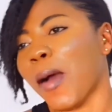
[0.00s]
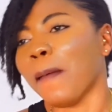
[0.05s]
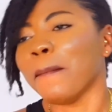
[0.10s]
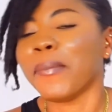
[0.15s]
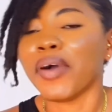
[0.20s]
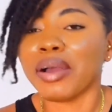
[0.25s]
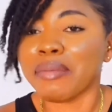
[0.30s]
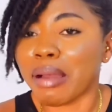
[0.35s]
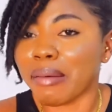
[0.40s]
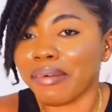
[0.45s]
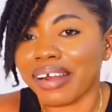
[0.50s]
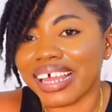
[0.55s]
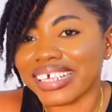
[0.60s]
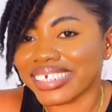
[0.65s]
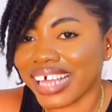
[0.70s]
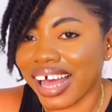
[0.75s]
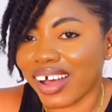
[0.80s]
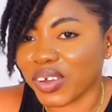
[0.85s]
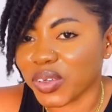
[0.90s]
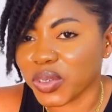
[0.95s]
But my
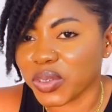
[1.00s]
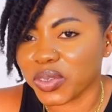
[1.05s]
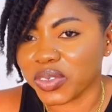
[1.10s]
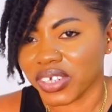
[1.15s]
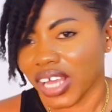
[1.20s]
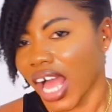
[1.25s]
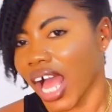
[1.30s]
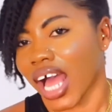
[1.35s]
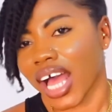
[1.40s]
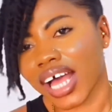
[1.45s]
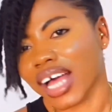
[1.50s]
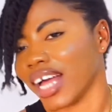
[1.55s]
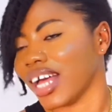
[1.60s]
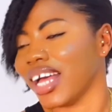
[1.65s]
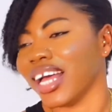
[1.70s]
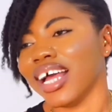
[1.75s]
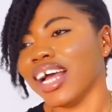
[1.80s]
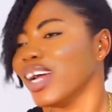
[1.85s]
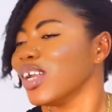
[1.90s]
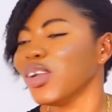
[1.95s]
parents' house,
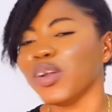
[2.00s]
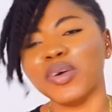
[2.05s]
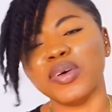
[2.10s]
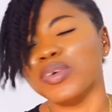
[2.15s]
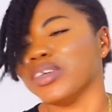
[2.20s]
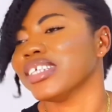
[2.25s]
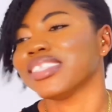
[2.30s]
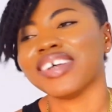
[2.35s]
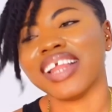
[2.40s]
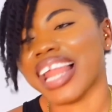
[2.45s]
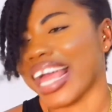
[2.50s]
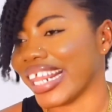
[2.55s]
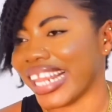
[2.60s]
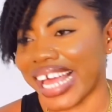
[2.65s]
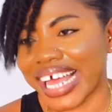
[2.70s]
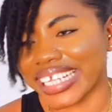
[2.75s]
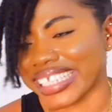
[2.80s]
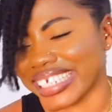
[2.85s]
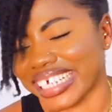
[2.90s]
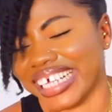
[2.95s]
no, it's not like
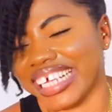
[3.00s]
that.